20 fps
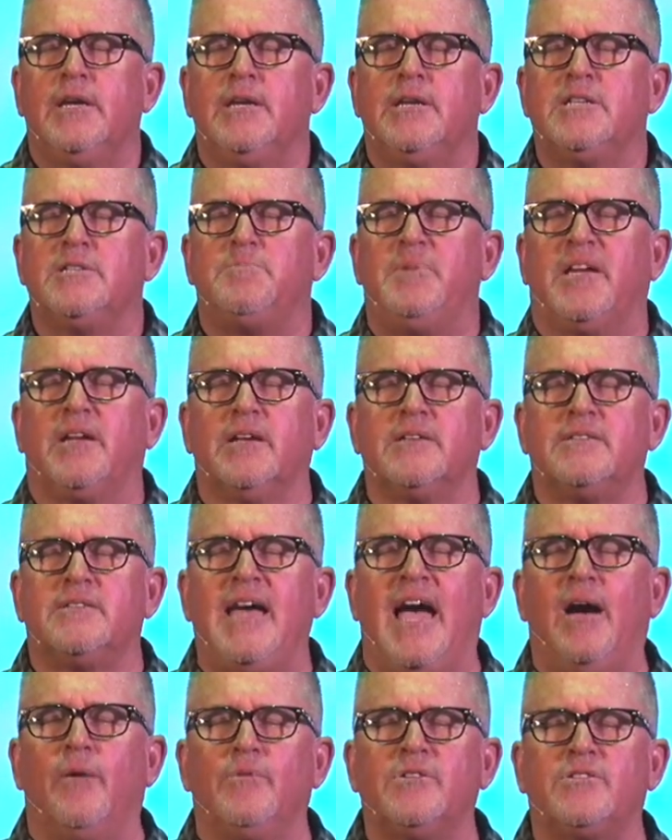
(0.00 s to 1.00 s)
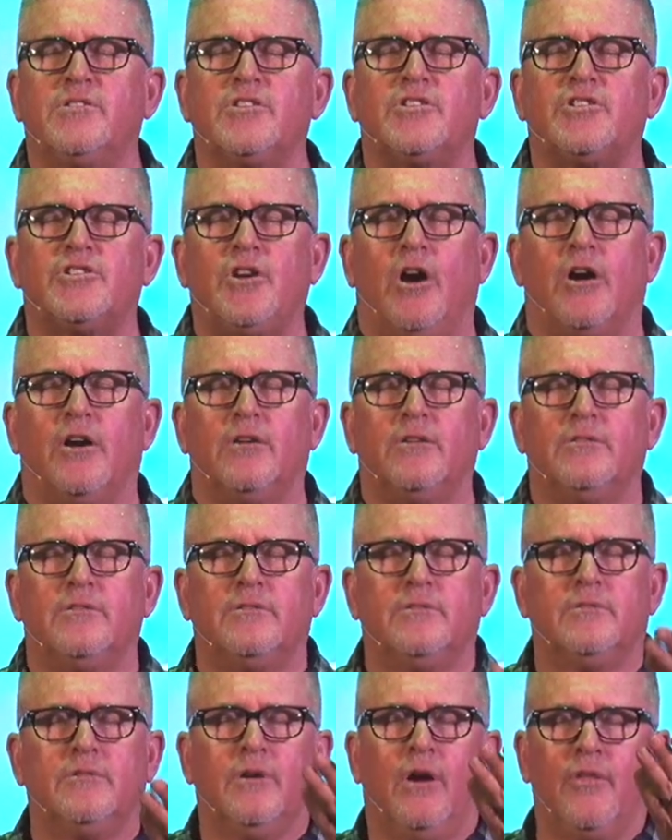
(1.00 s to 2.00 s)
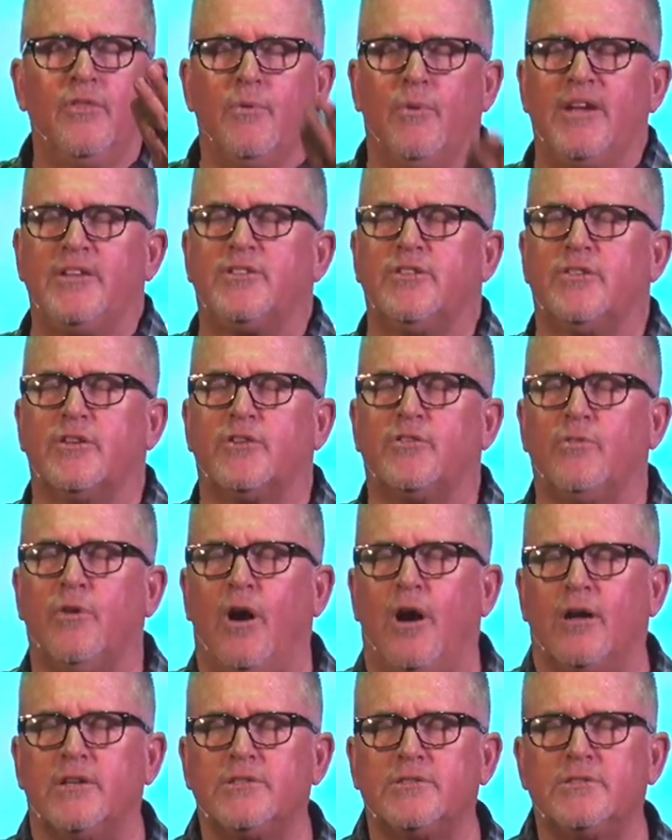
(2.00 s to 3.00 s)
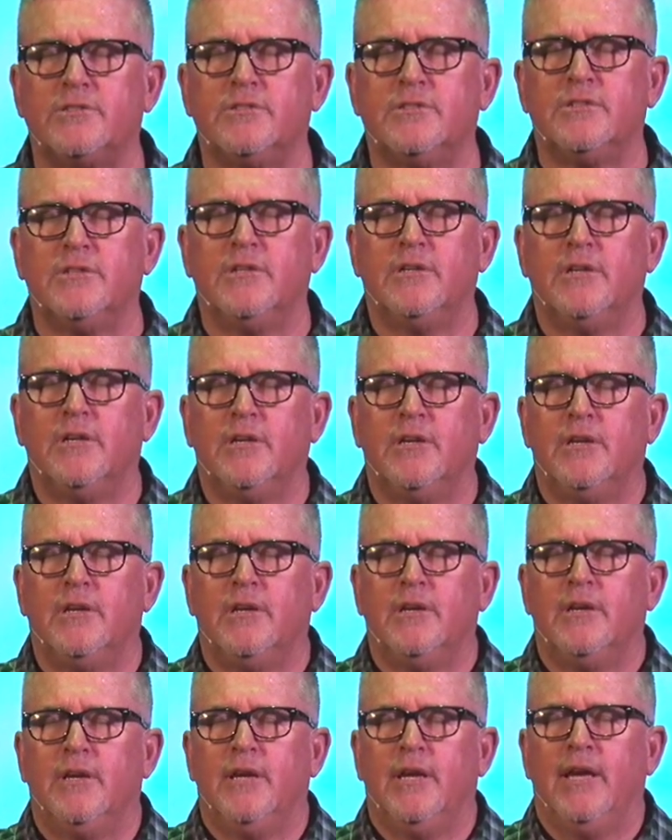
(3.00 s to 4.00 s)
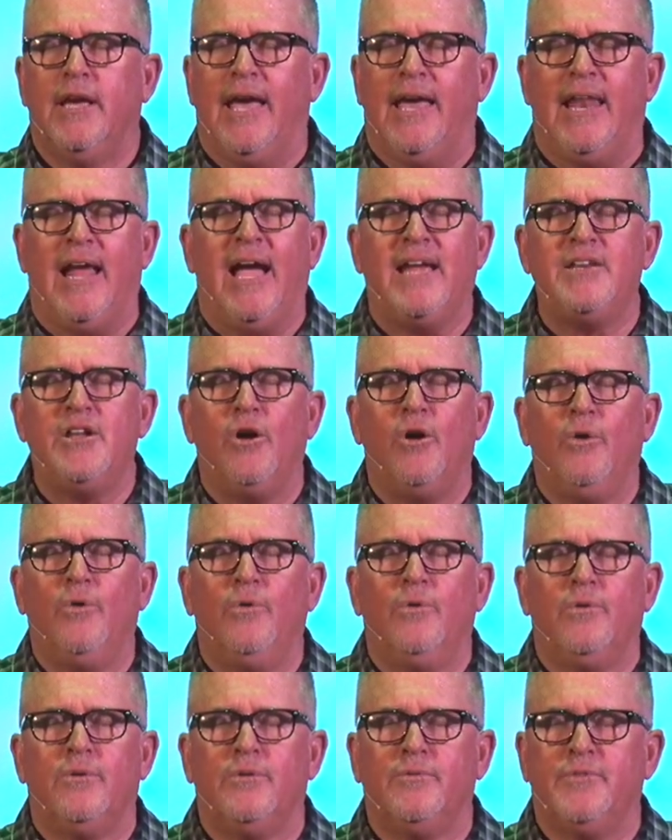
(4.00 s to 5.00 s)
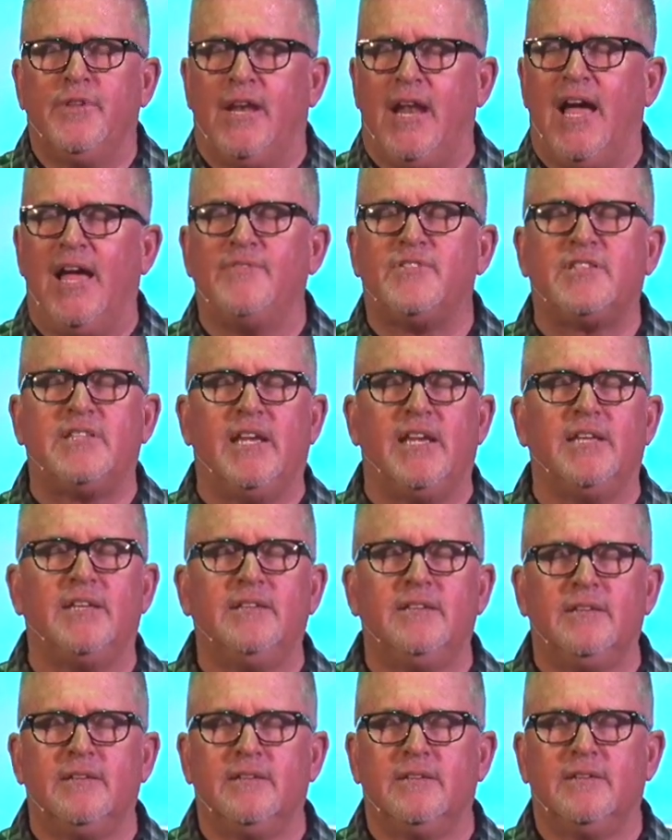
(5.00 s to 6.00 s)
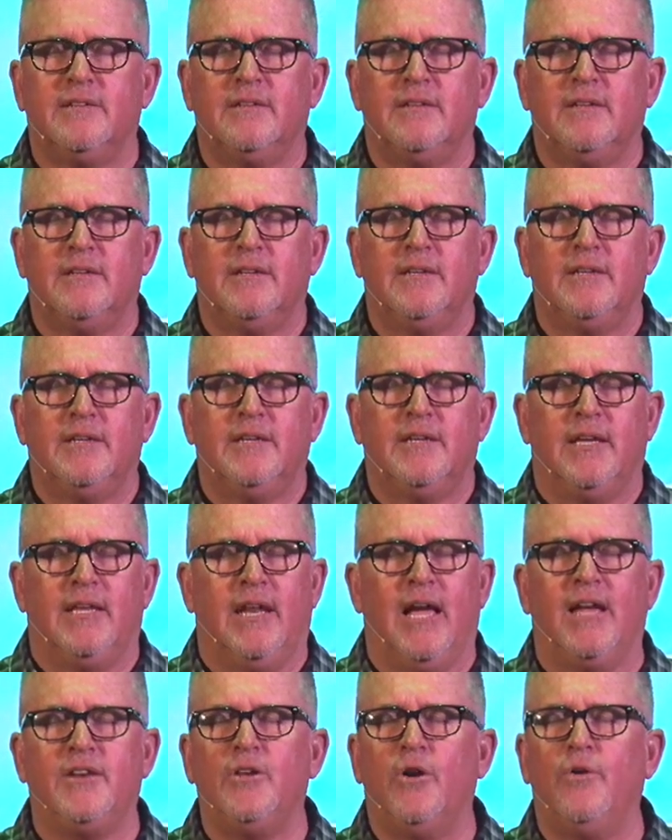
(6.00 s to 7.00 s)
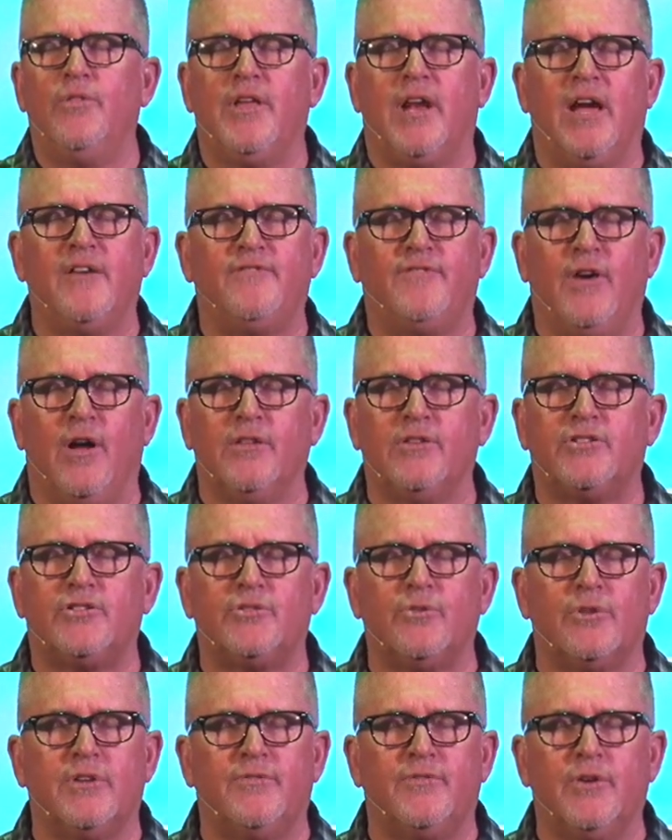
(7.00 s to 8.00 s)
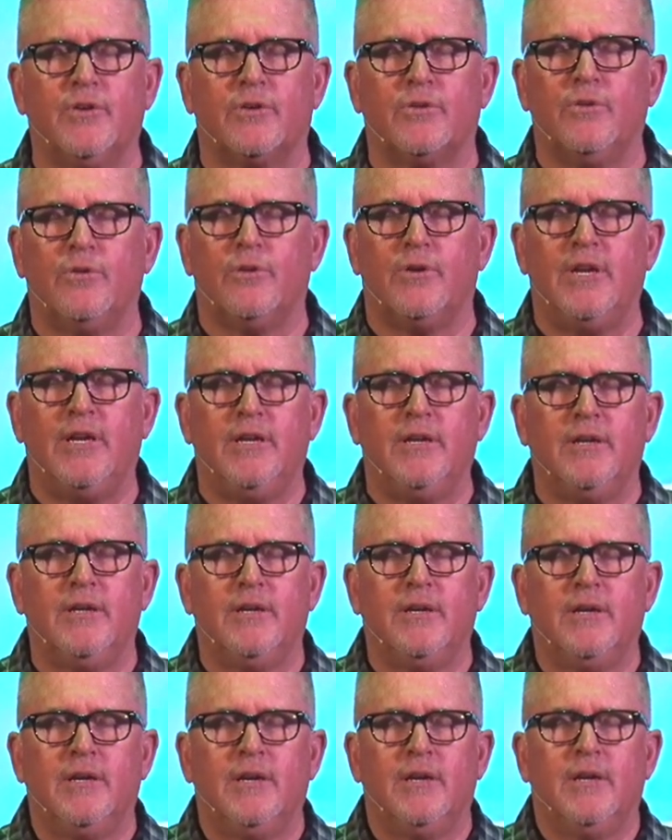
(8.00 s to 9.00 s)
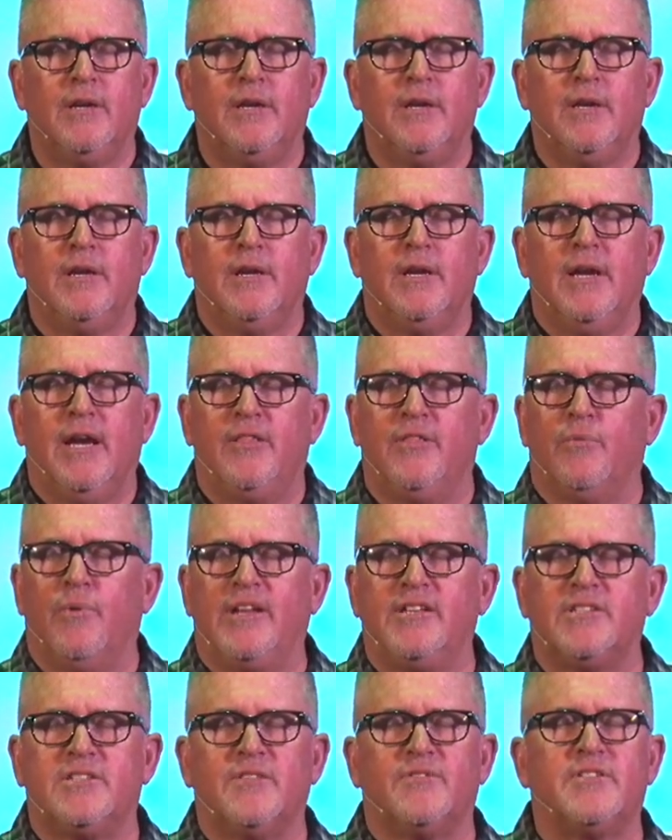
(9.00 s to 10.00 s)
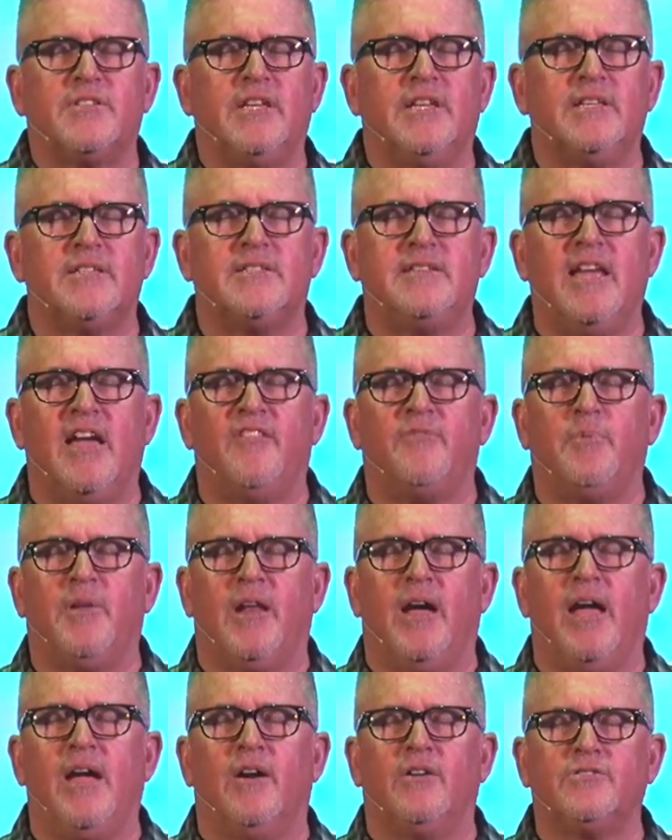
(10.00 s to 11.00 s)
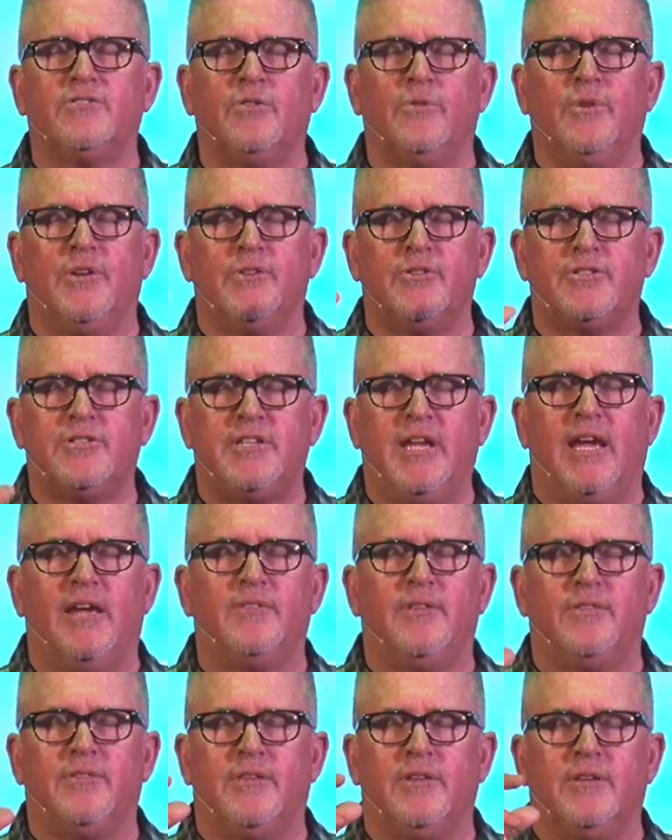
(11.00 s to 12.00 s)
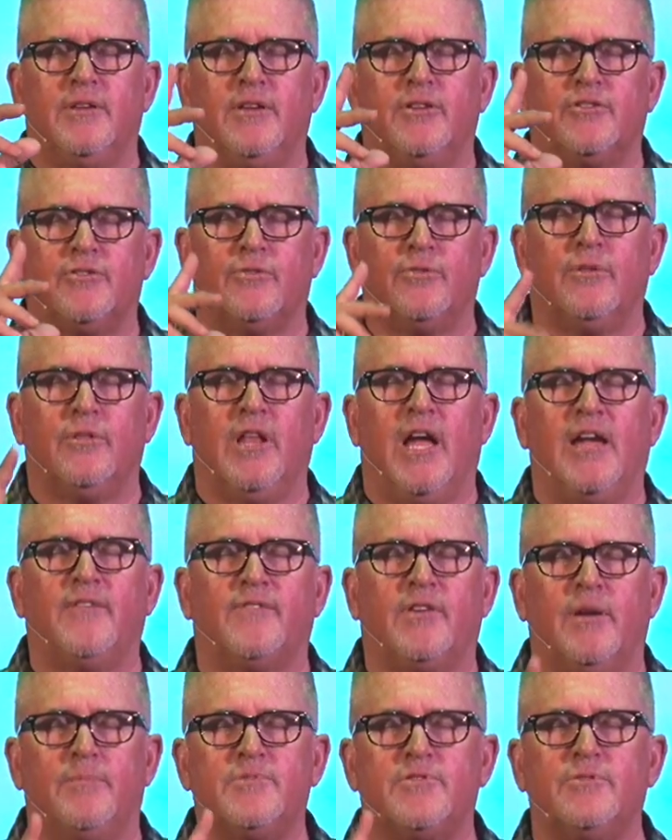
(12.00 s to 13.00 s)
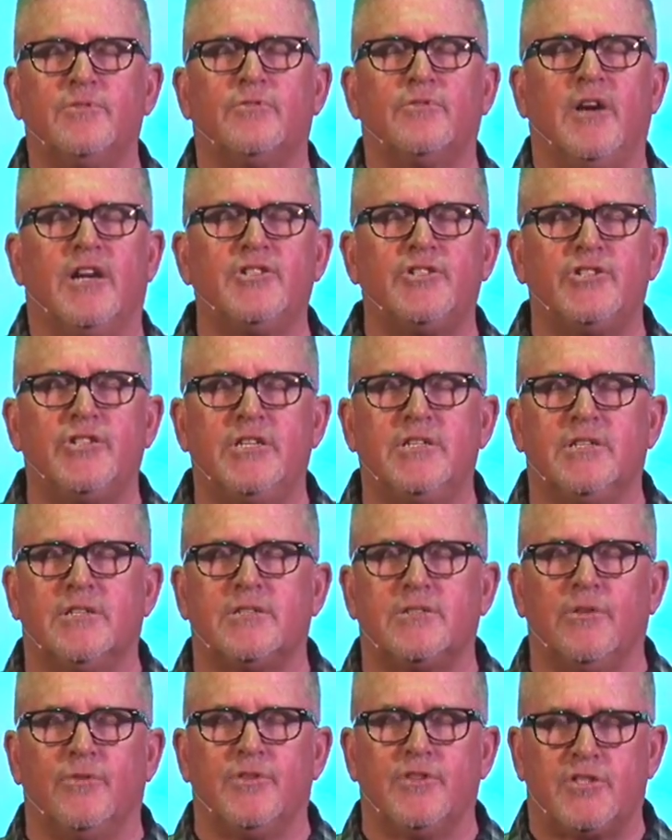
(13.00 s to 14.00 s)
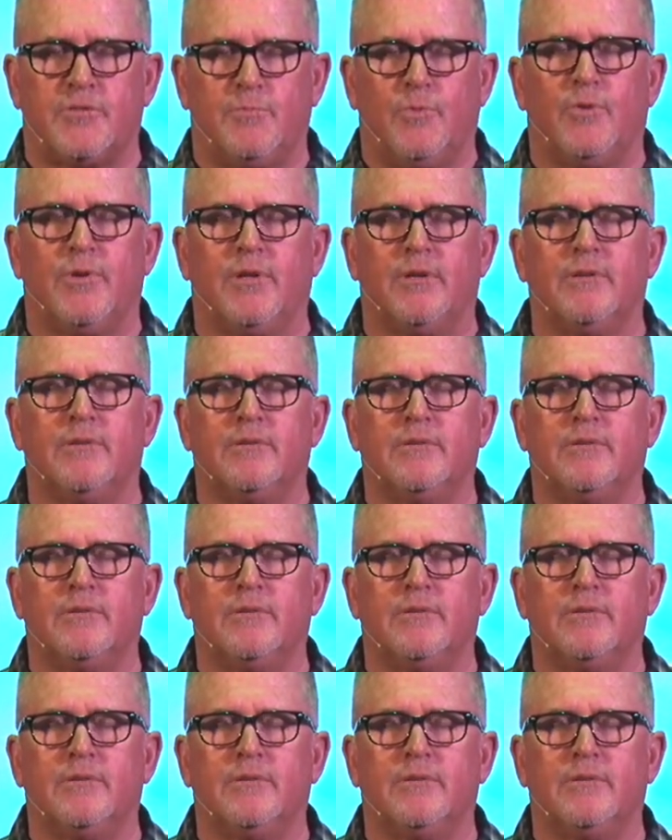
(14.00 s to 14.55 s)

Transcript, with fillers: is because that was the start on the way to the cross. And I know that I've sinned, and I know that I've fallen short of your glory, and the wages of sin is death, but I also understand that the eternal life comes through Christ Jesus. So this morning,